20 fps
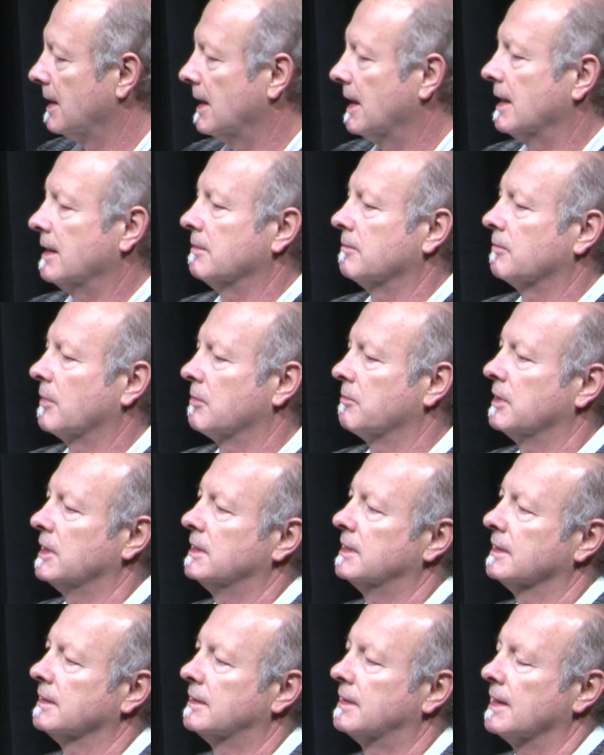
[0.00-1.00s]
And when we
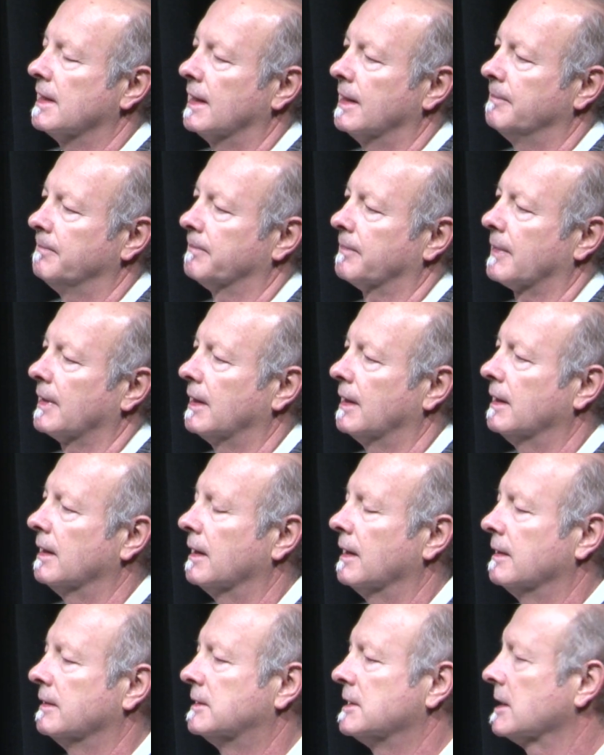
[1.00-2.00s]
did that
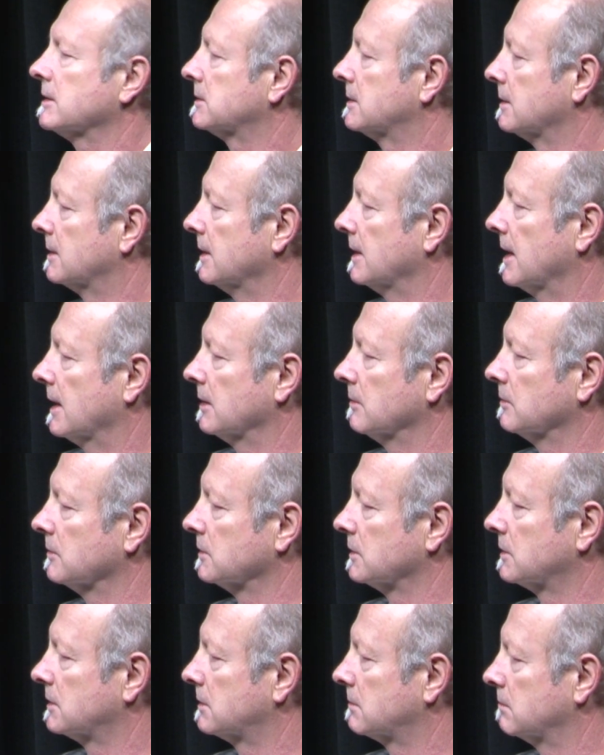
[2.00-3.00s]
uh, and tested the
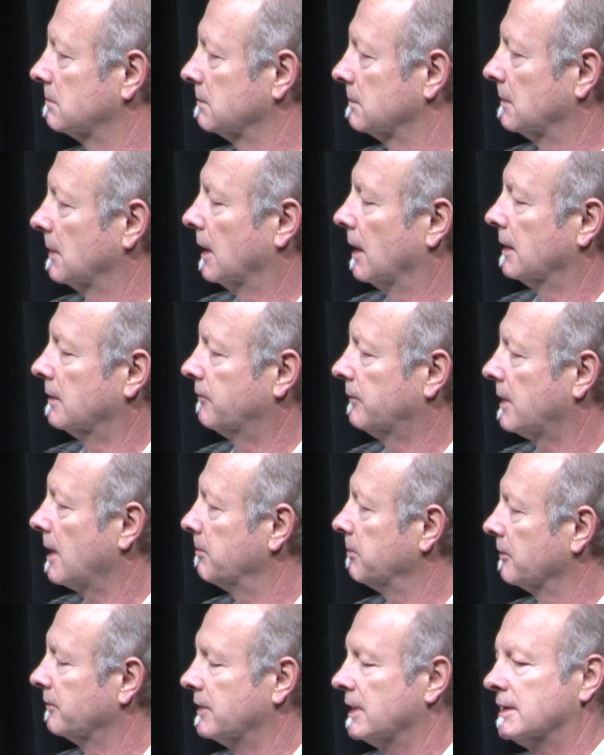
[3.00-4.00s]
animals a
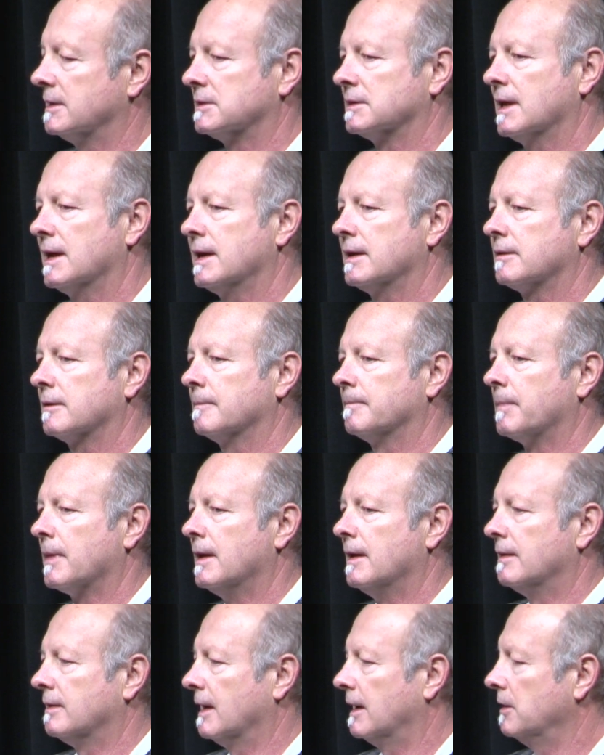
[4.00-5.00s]
couple of days later,
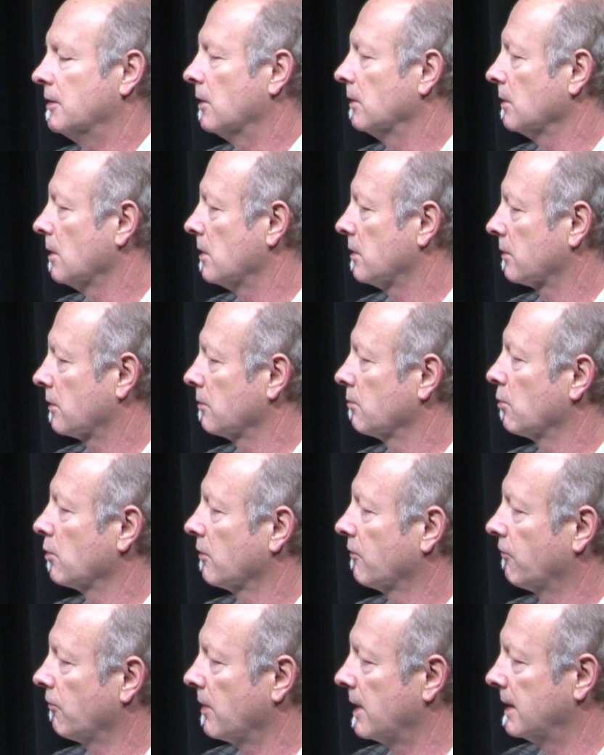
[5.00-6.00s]
they no longer
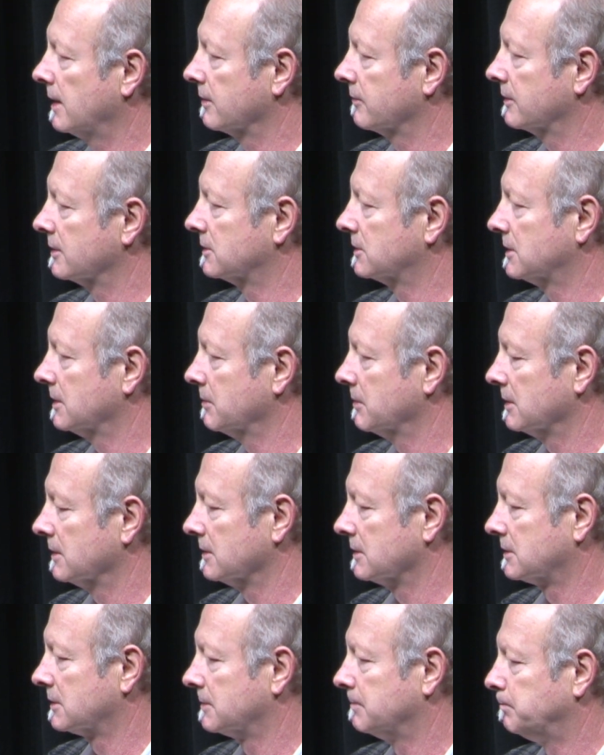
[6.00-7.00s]
were afraid of the
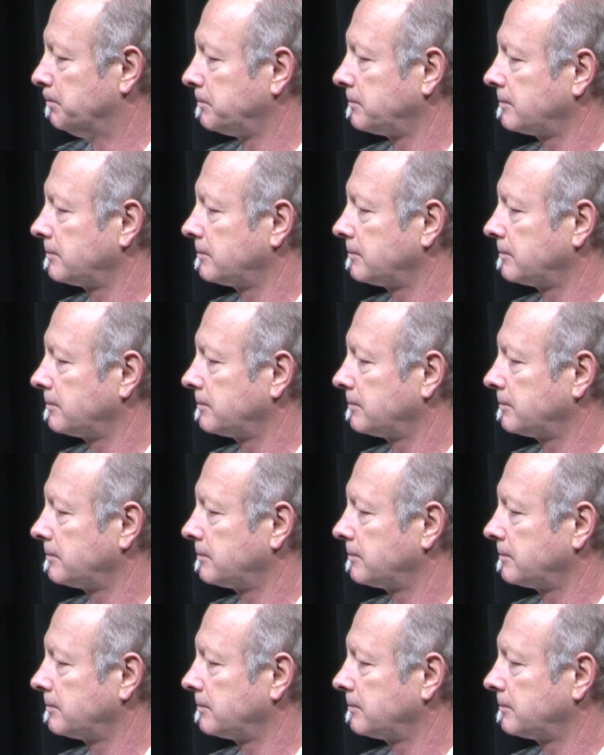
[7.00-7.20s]
stimulus.